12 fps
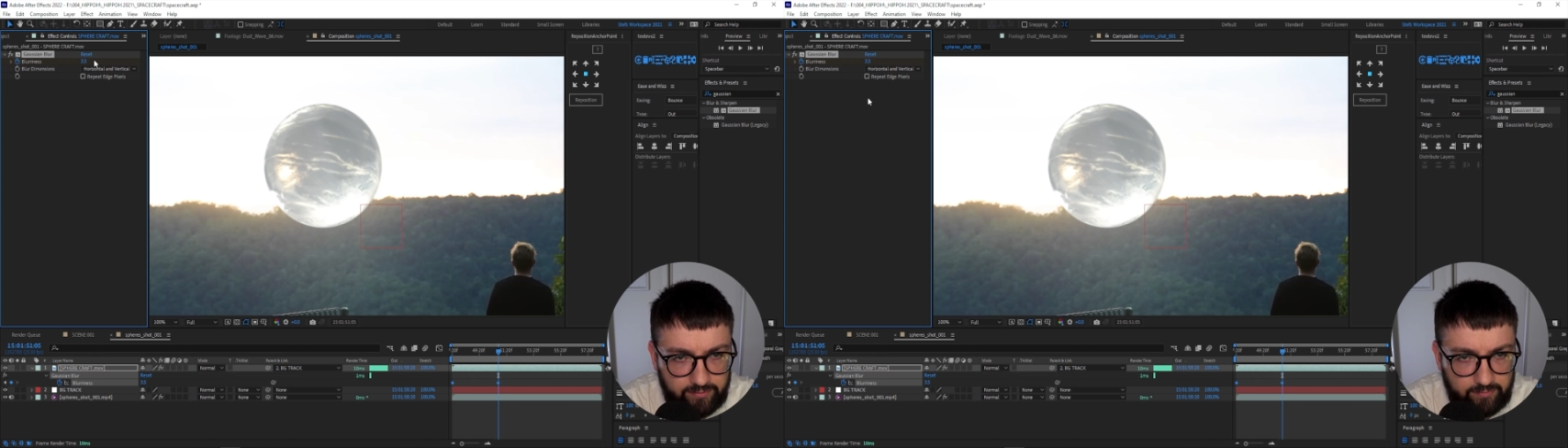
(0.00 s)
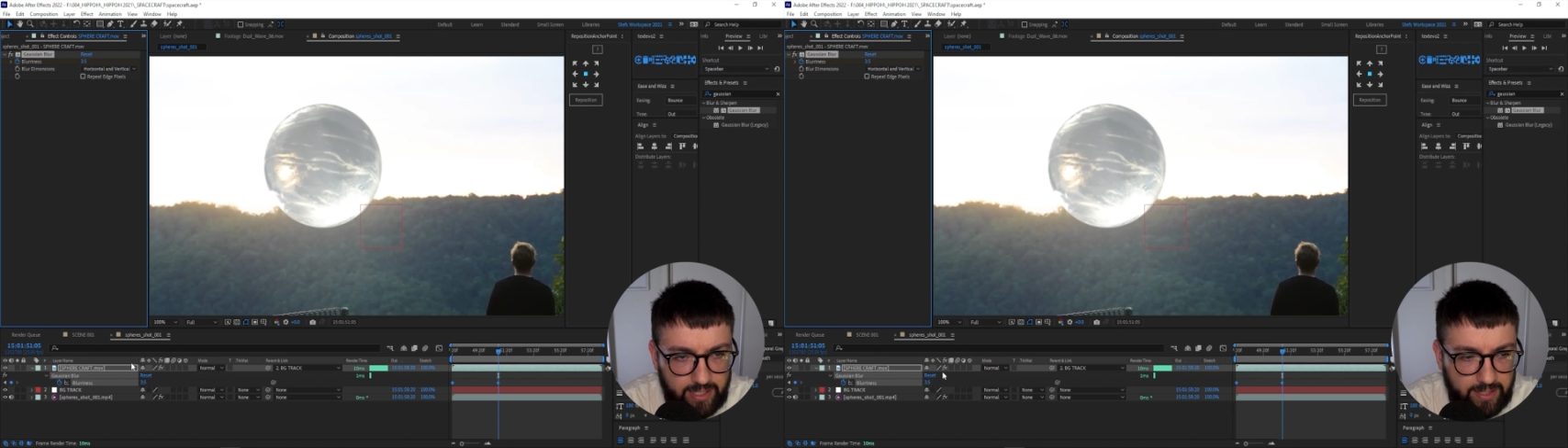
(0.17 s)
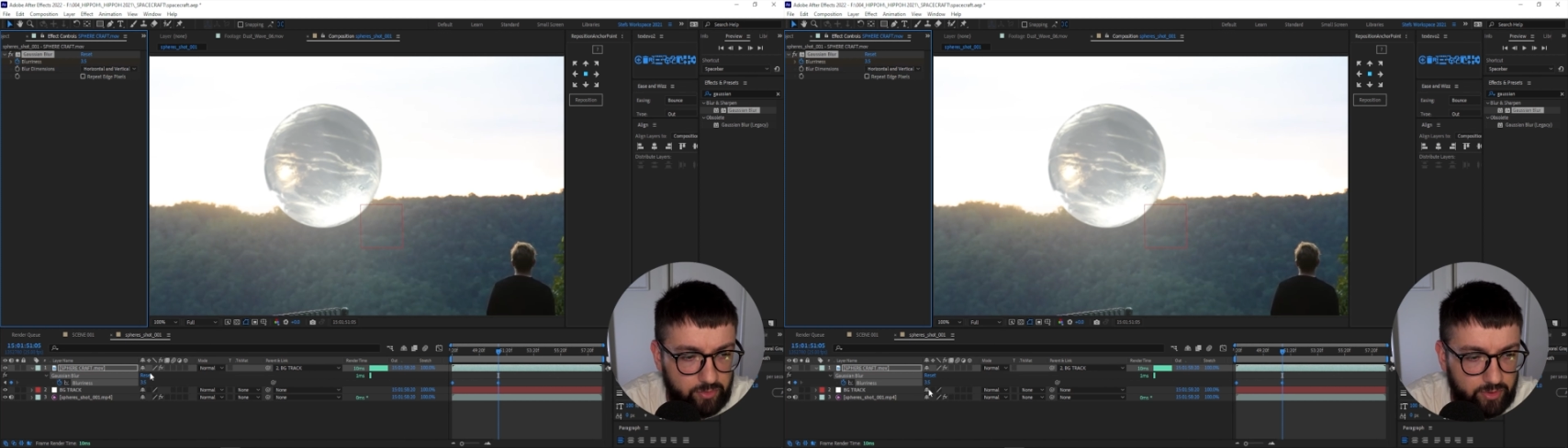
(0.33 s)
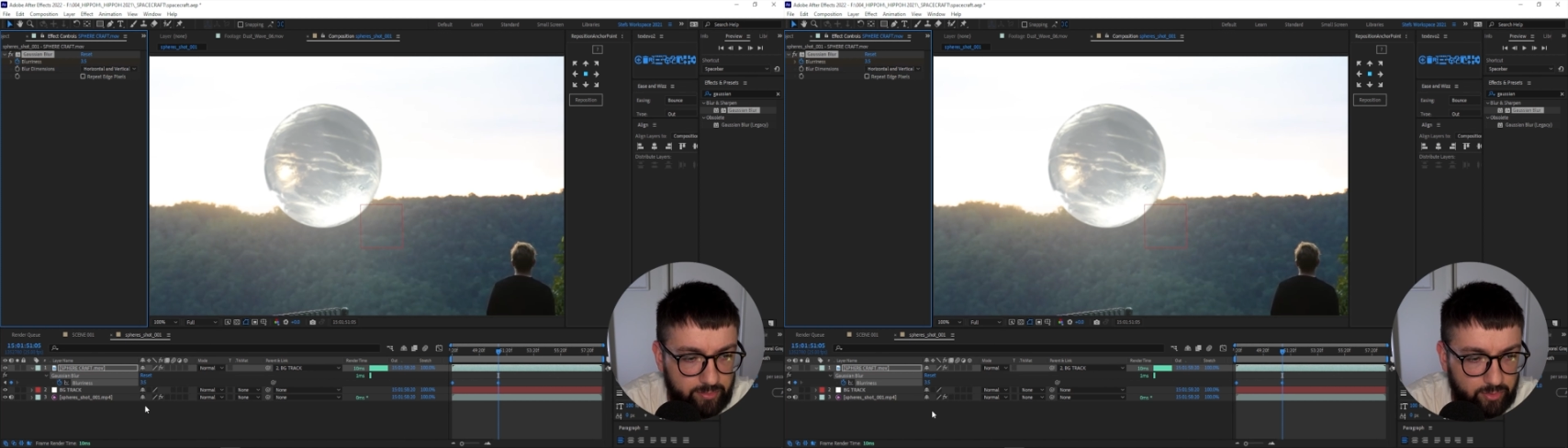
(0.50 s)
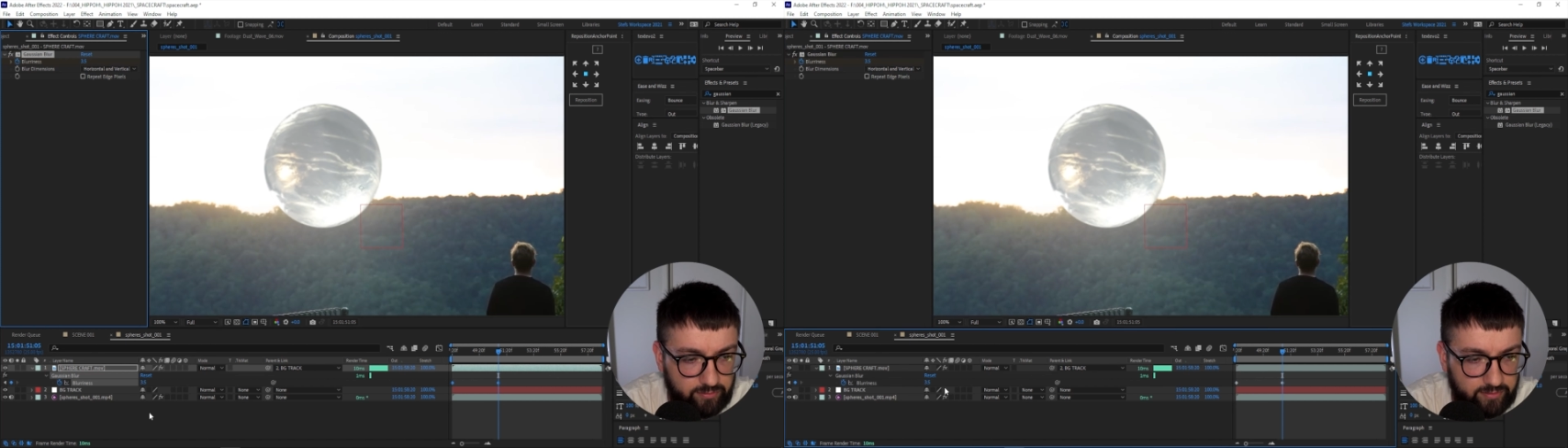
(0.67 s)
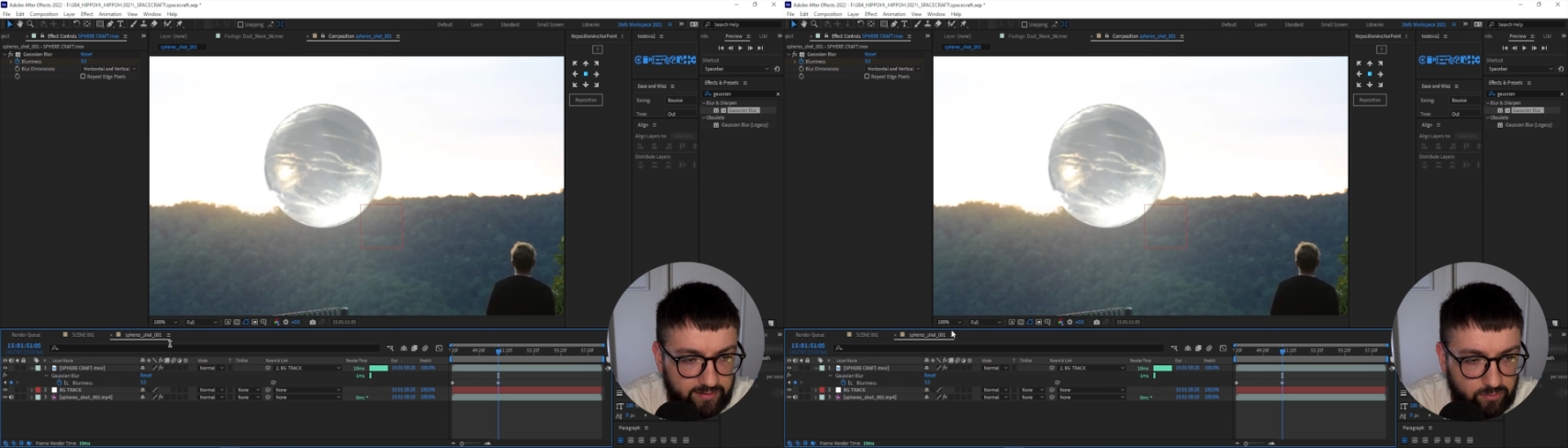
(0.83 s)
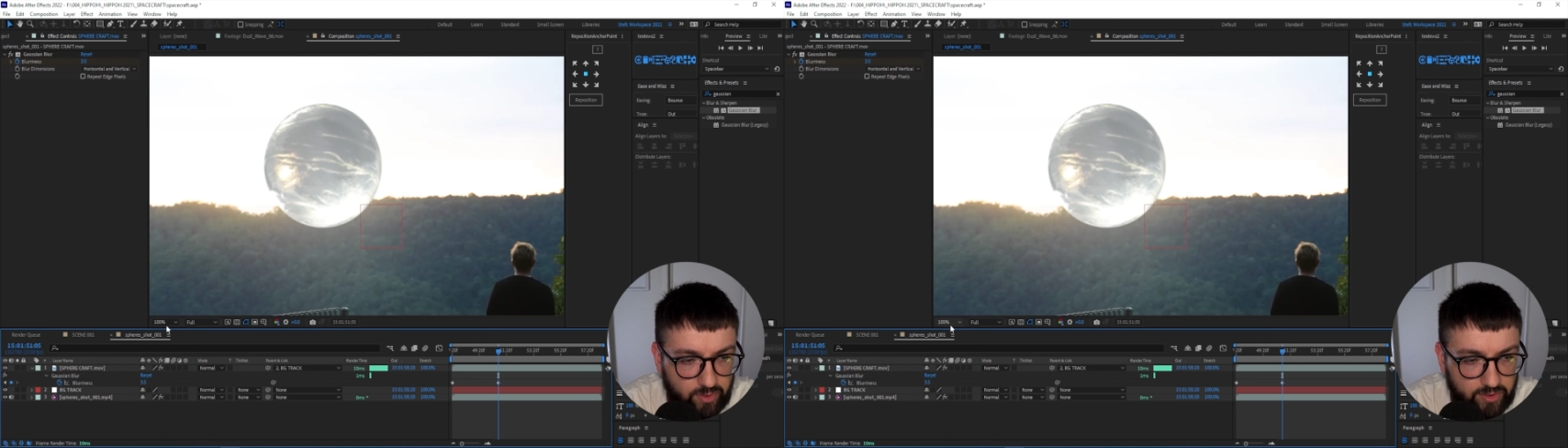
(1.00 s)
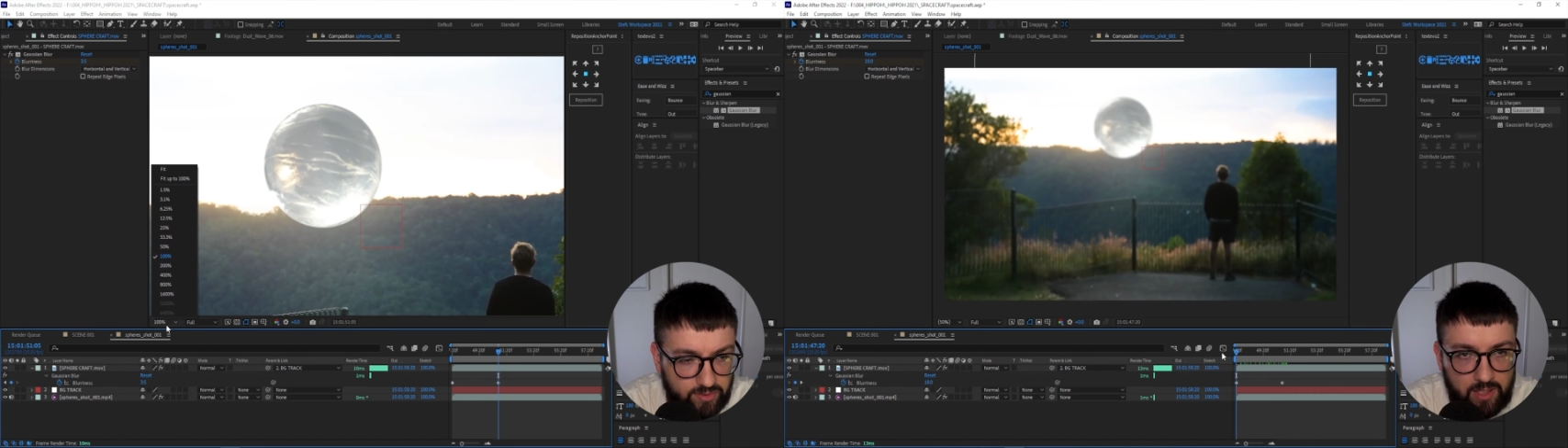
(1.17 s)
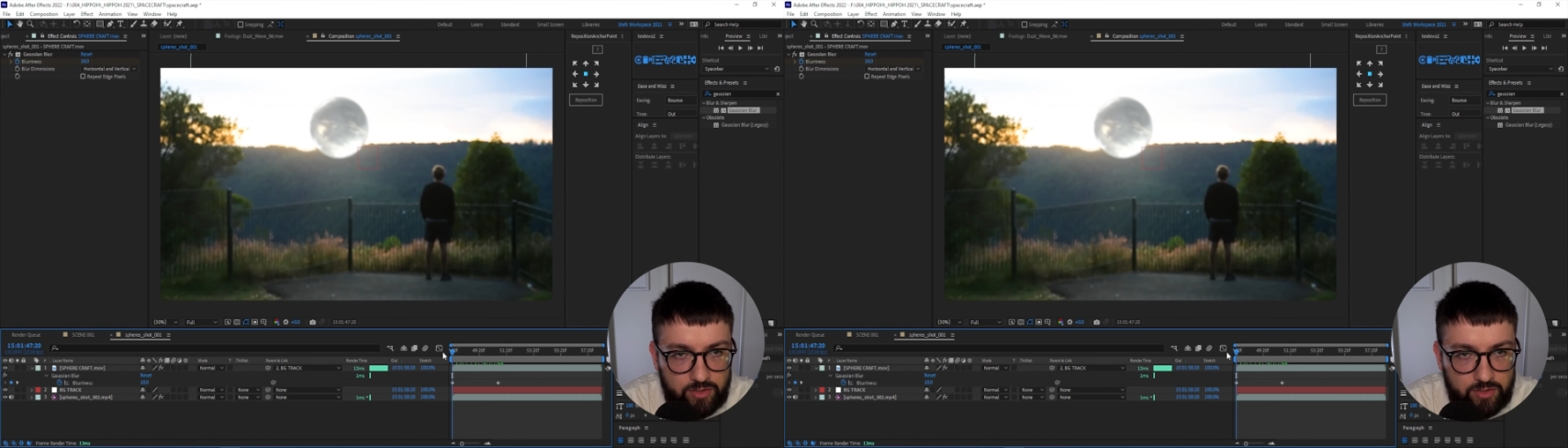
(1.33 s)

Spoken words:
Yeah, 3.5 works.